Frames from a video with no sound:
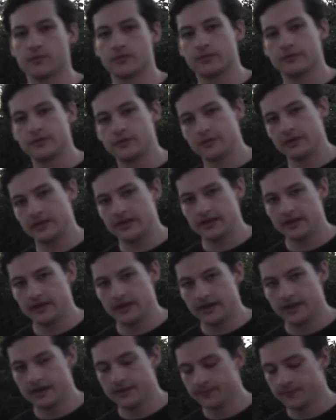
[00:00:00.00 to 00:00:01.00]

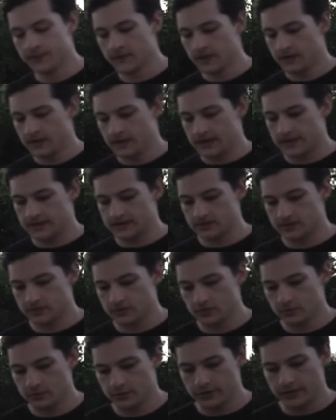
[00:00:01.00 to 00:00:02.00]
328i. It has a
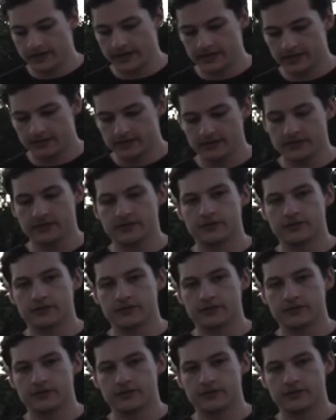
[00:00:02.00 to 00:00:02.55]
2.8